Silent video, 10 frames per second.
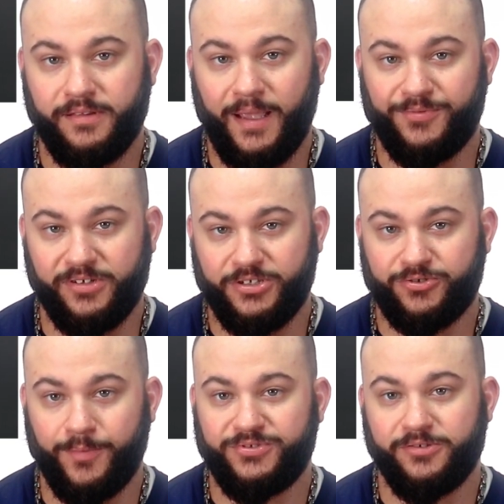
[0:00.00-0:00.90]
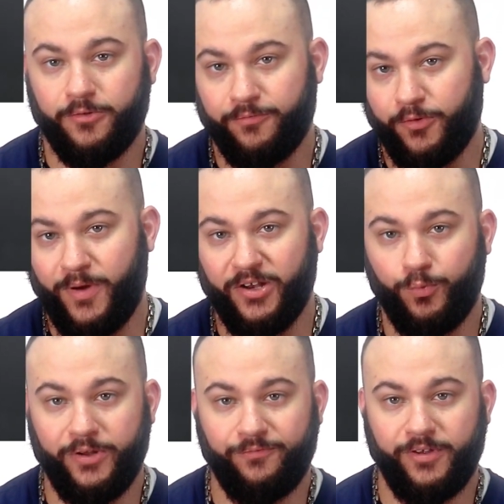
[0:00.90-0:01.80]
Names in the description, or rewind
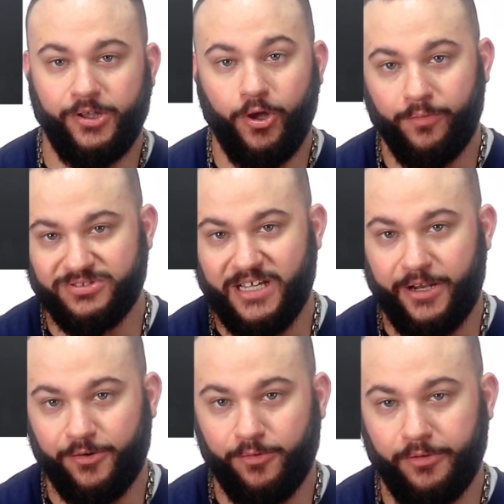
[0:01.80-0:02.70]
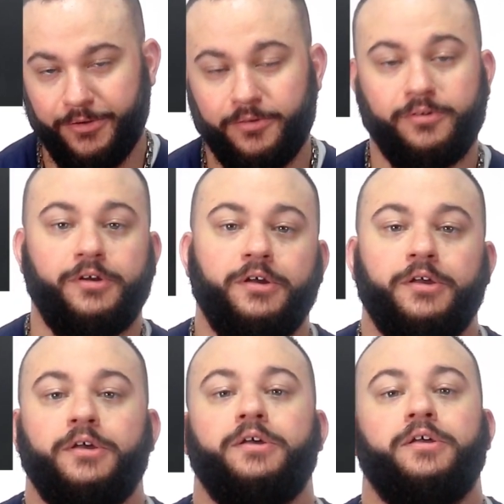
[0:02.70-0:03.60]
the video was down here earlier.
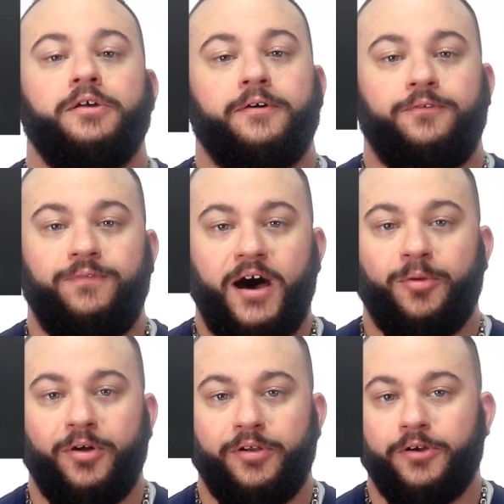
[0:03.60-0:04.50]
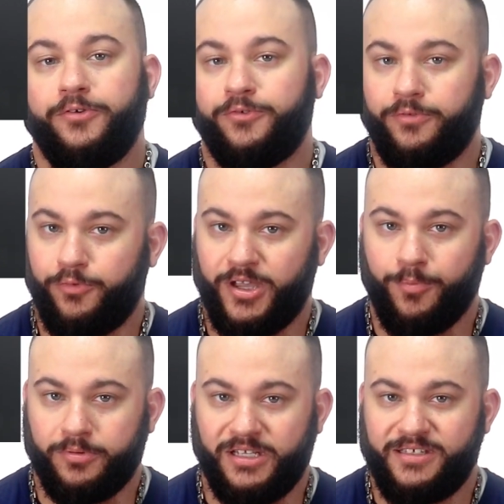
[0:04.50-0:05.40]
Follow me on there. You'll get
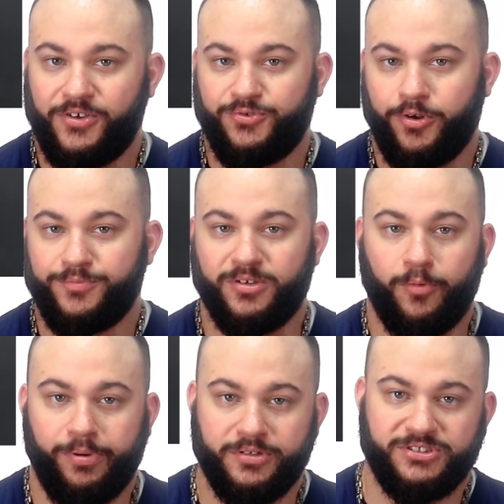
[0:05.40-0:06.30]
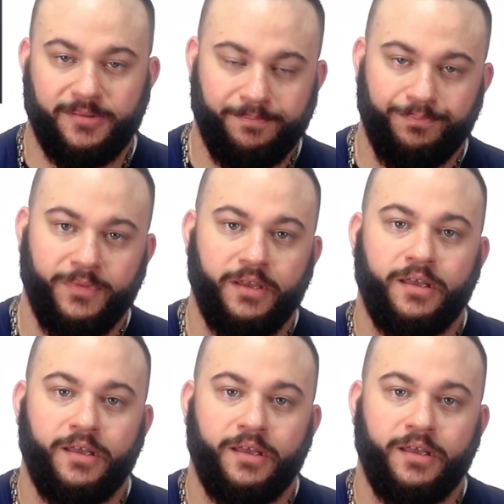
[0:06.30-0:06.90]
more details on them. Some more pictures of them.